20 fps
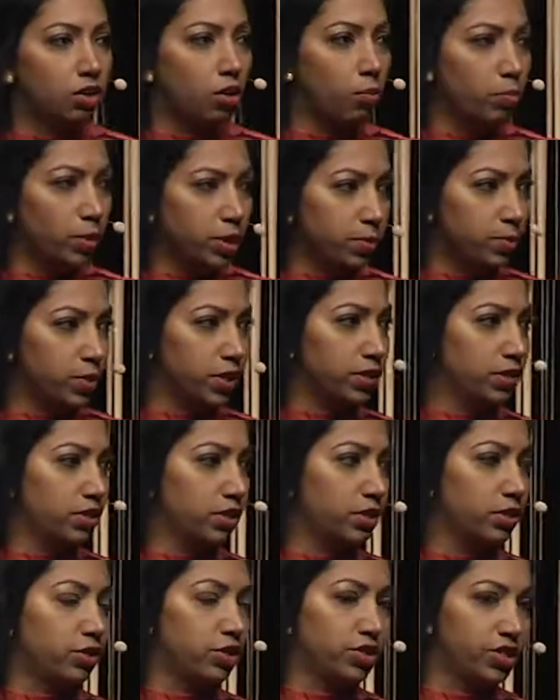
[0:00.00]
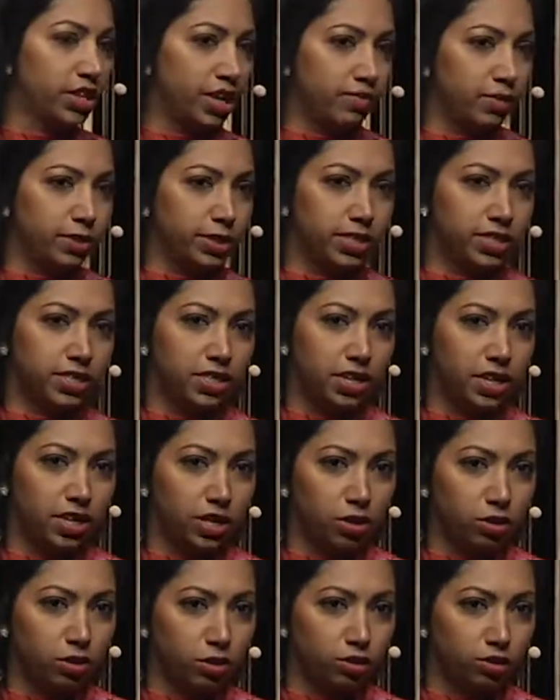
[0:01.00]
commitment to diversity and
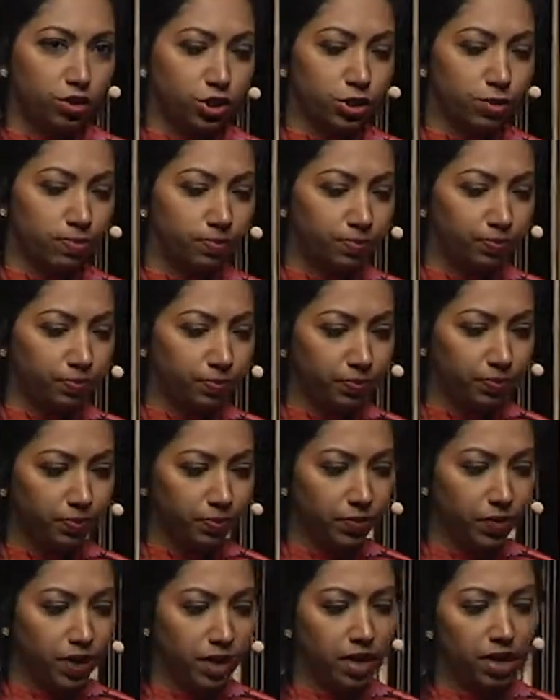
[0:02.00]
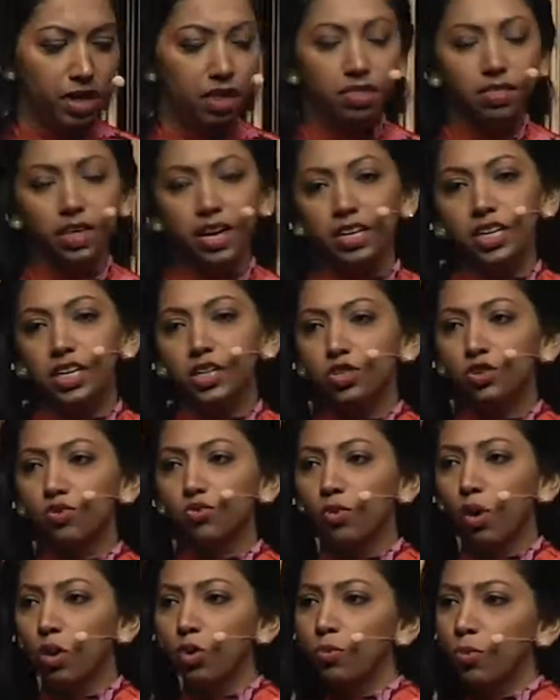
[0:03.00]
inclusion. They need to
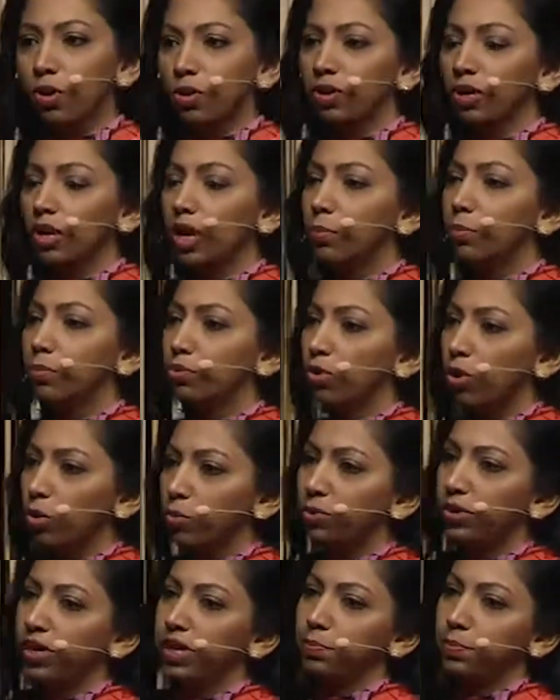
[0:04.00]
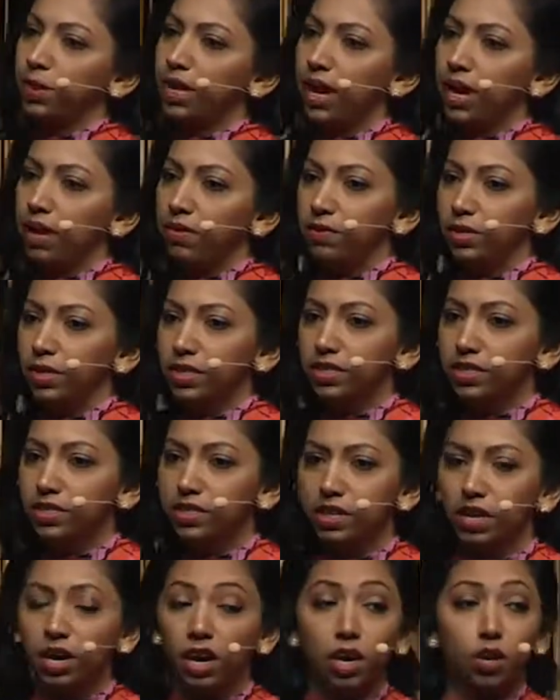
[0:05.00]
role model appropriate
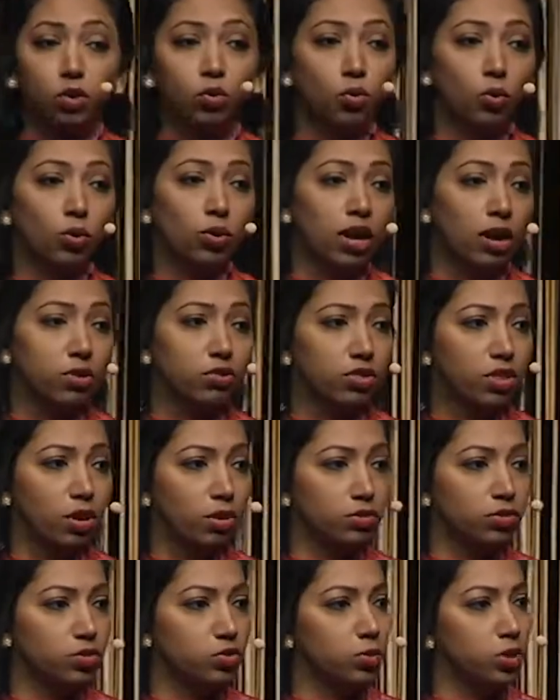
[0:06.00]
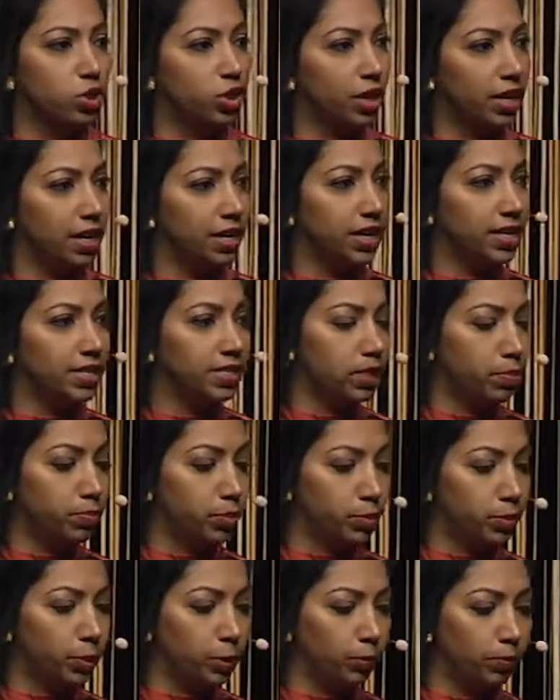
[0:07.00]
behaviors and call out those which are
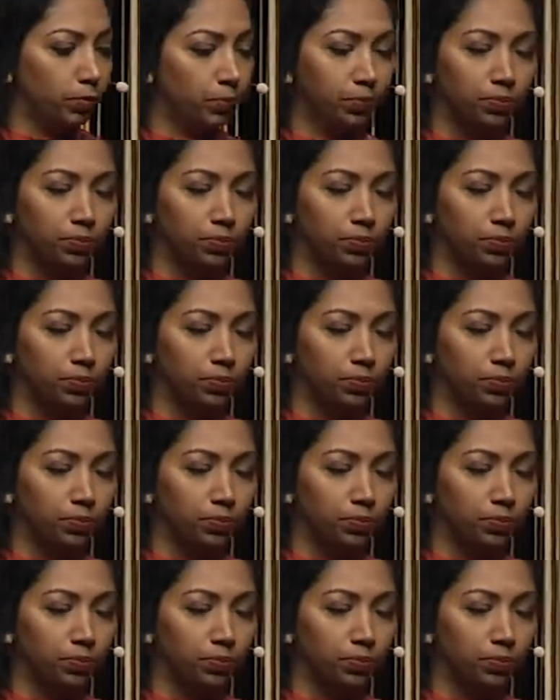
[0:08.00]
unacceptable.